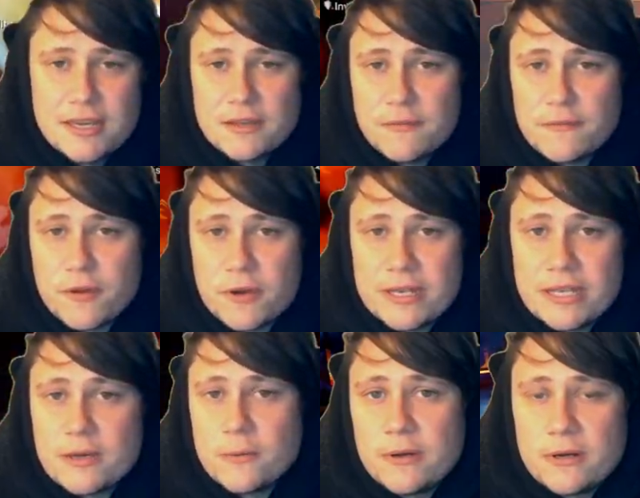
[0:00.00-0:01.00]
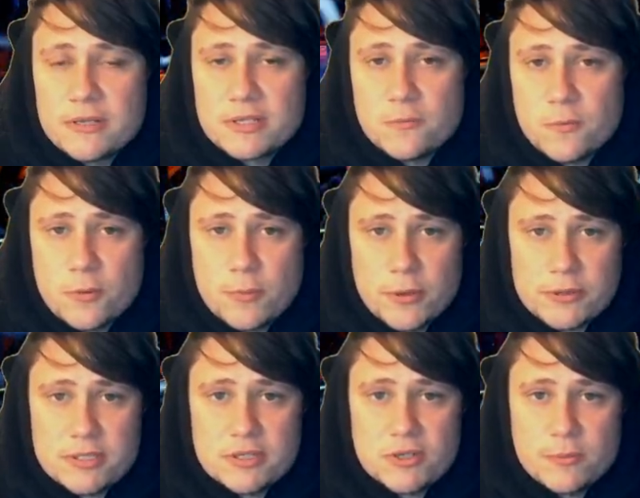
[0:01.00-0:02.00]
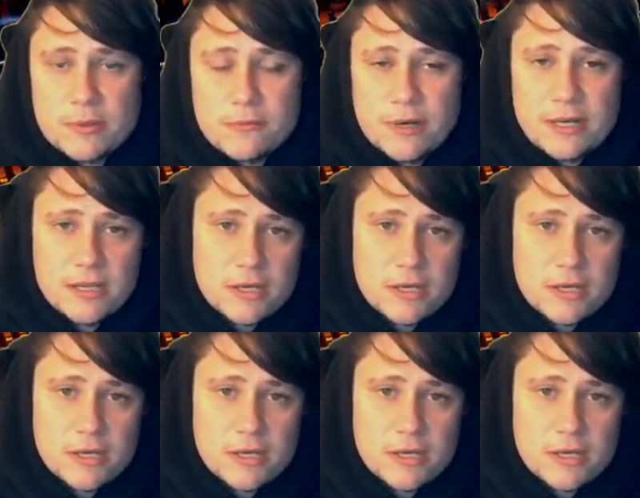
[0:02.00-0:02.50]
If you've got any queries on what perks you should be running,